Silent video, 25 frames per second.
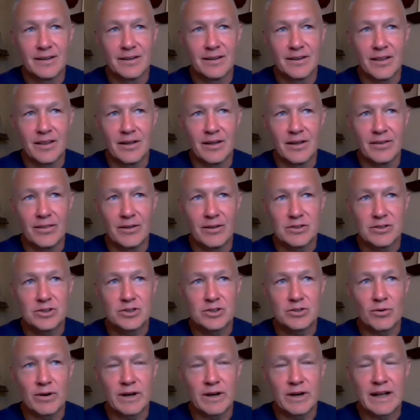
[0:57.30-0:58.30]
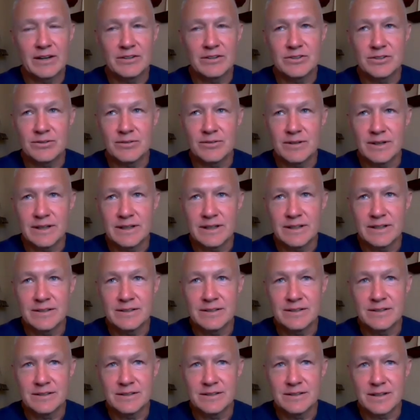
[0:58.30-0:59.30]
The short answer
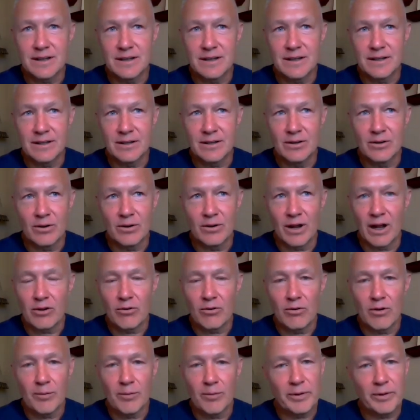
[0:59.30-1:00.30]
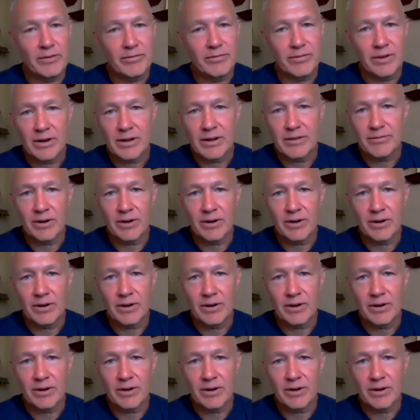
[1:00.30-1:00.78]
is, you know, I grew up in a very,